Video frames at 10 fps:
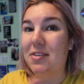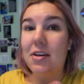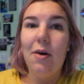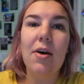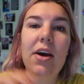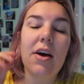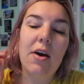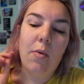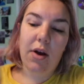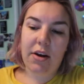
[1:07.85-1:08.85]
So
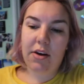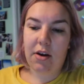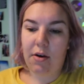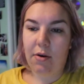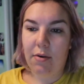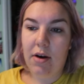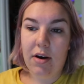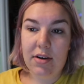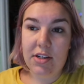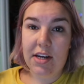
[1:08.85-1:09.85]
we're gonna
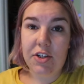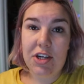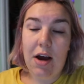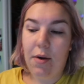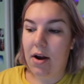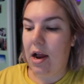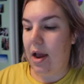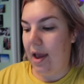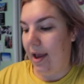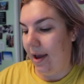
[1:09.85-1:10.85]
go take a shower
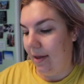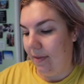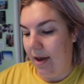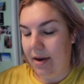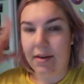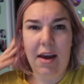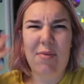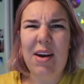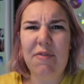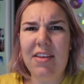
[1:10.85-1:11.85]
and then get
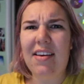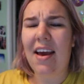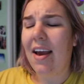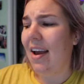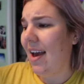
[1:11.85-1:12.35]
ready for the day,